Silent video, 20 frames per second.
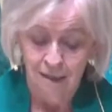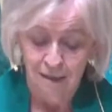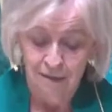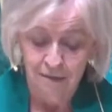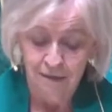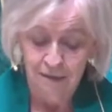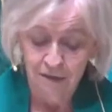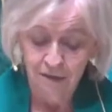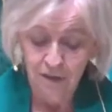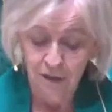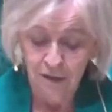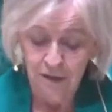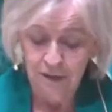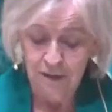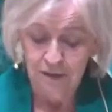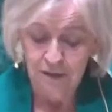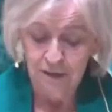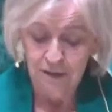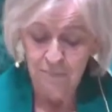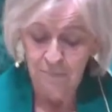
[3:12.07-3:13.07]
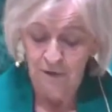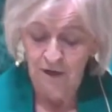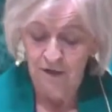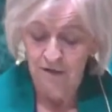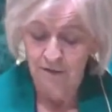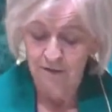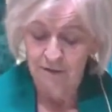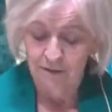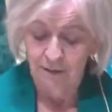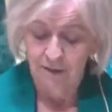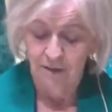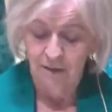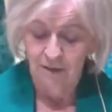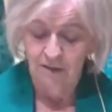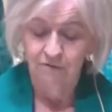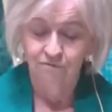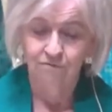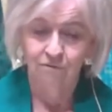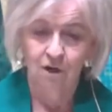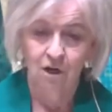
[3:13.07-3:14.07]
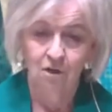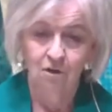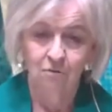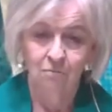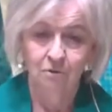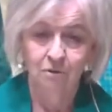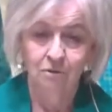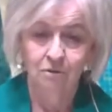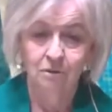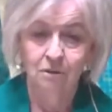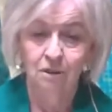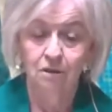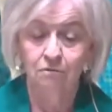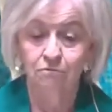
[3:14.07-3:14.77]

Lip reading: initially inspires in his followers